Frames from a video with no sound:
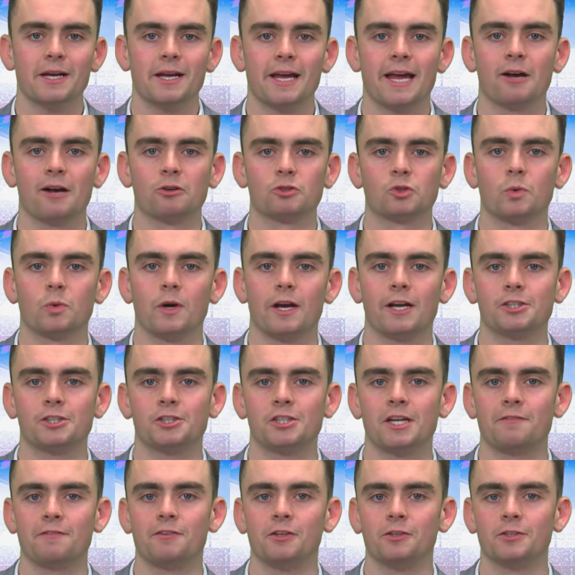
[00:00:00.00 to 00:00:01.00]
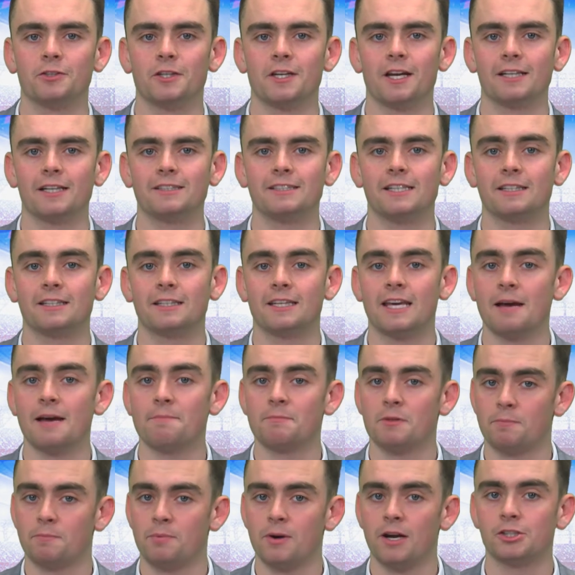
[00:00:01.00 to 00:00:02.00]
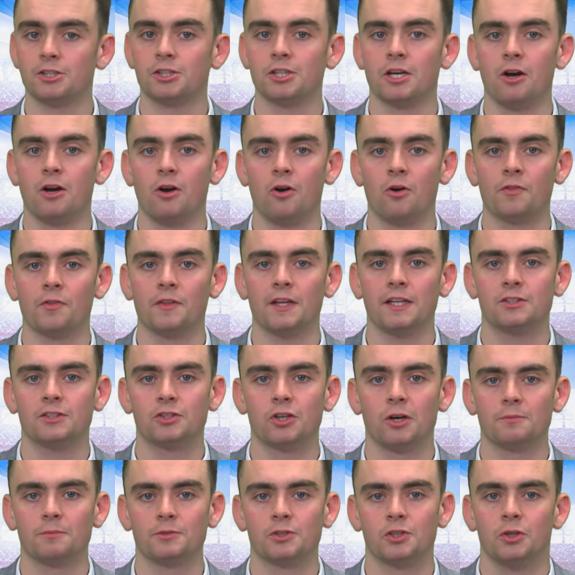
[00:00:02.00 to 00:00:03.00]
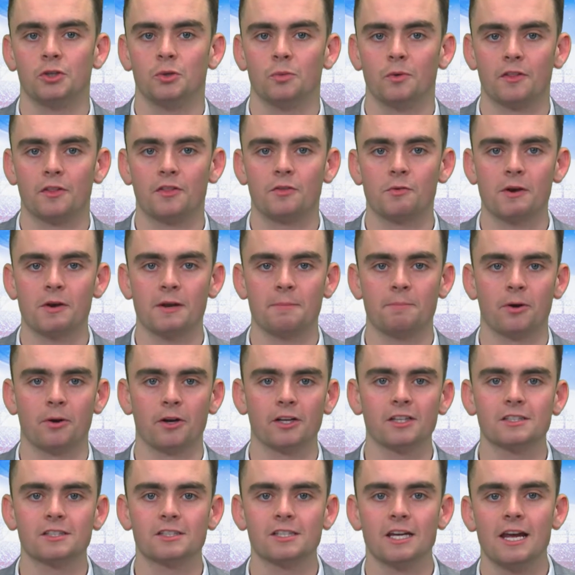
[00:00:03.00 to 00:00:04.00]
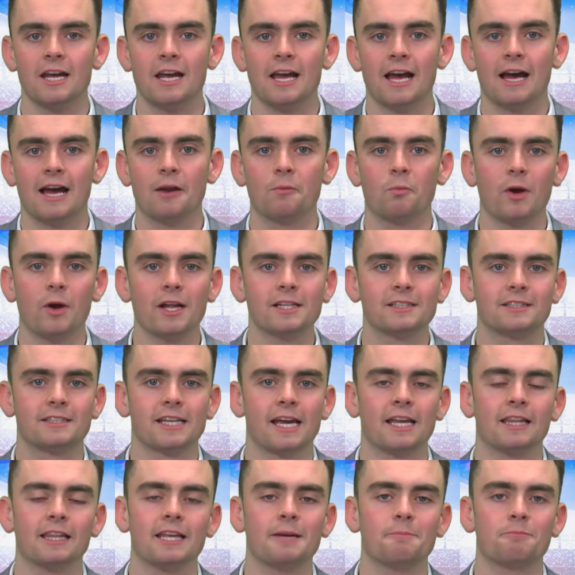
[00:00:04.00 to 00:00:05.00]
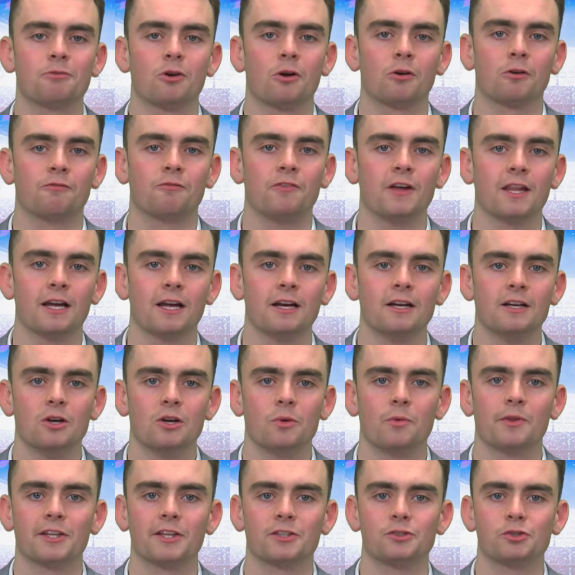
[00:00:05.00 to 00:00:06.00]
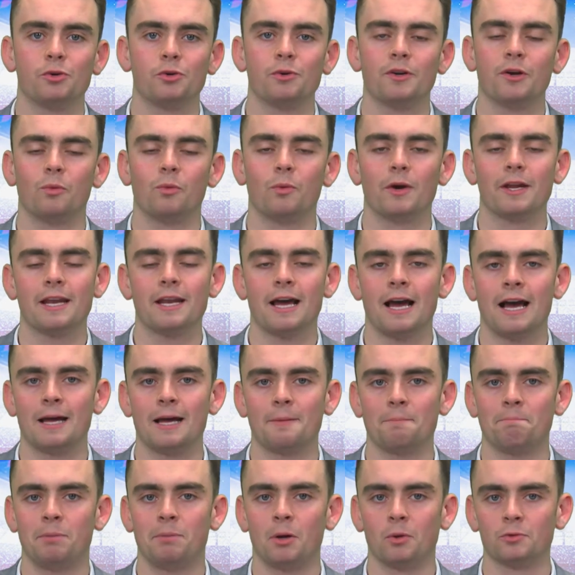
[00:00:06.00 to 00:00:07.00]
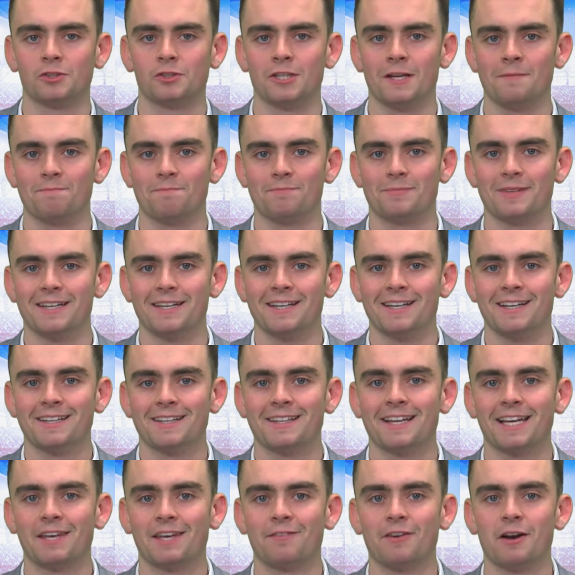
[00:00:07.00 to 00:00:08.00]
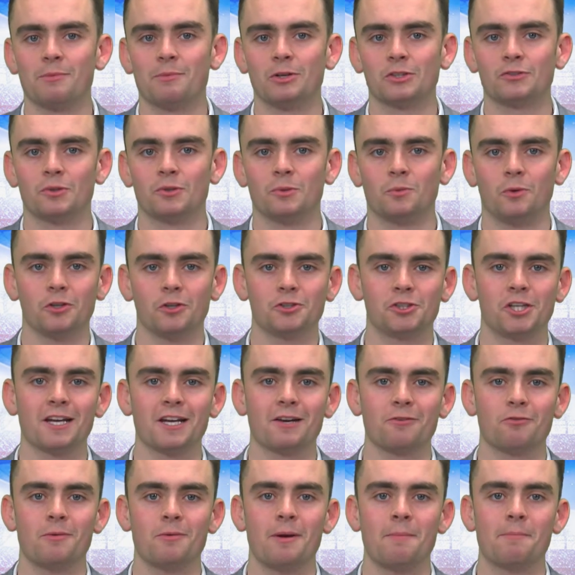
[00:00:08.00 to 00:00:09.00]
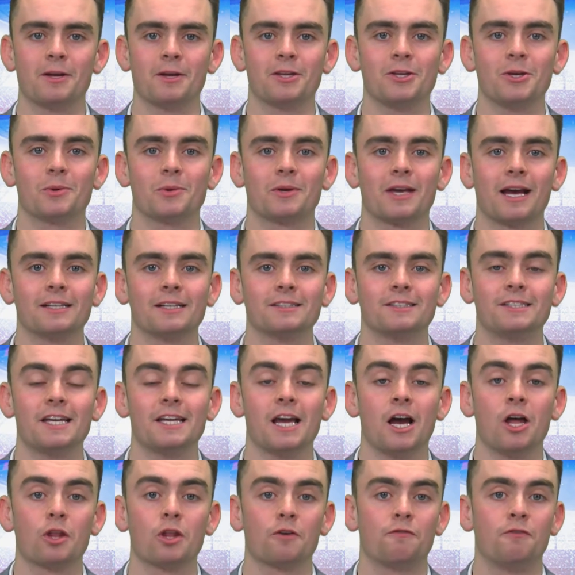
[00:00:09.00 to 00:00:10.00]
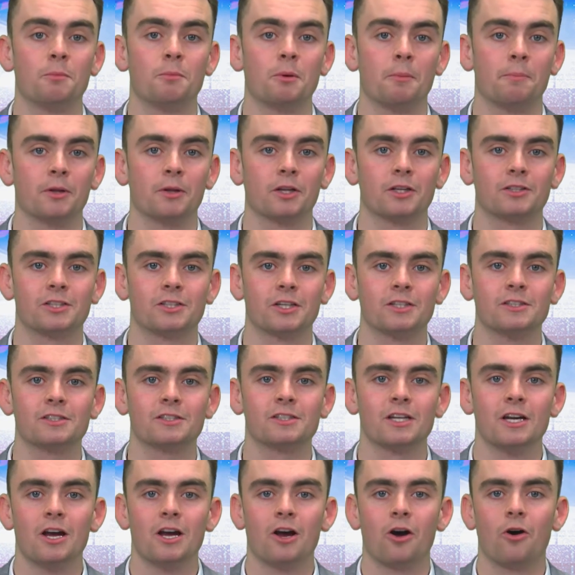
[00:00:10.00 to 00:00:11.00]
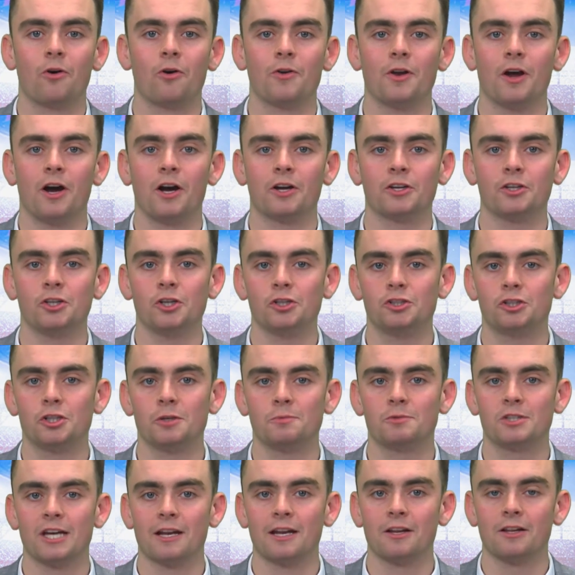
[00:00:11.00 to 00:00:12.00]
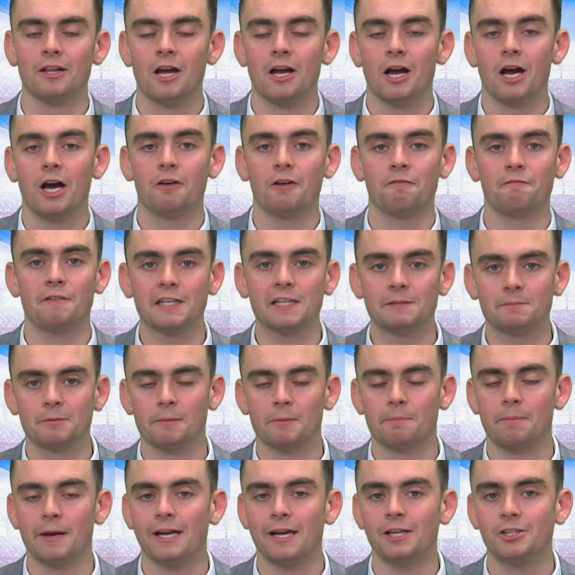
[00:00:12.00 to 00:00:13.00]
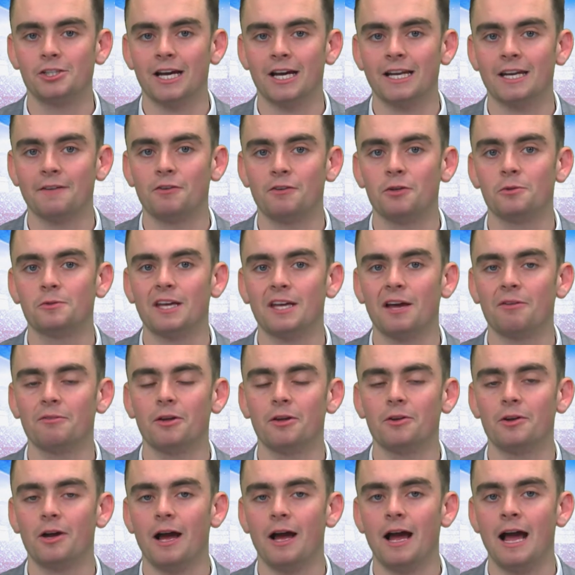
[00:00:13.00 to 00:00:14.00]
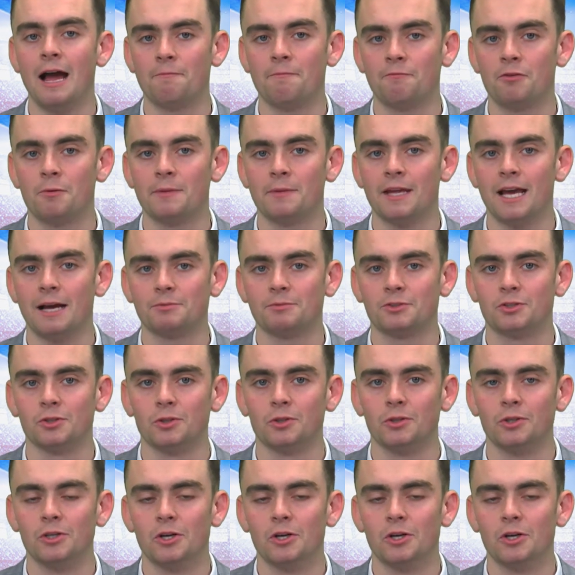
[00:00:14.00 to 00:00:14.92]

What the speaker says: Elsewhere, Sheffield United kept the pressure on the top two with 3 points, and Wednesday leapfrogged Villa with a 2-0 win at Bolton. Thank you very much for watching. Remember, you can see other football bulletins on our YouTube channel, our Facebook page, and if you download our app from the App Store,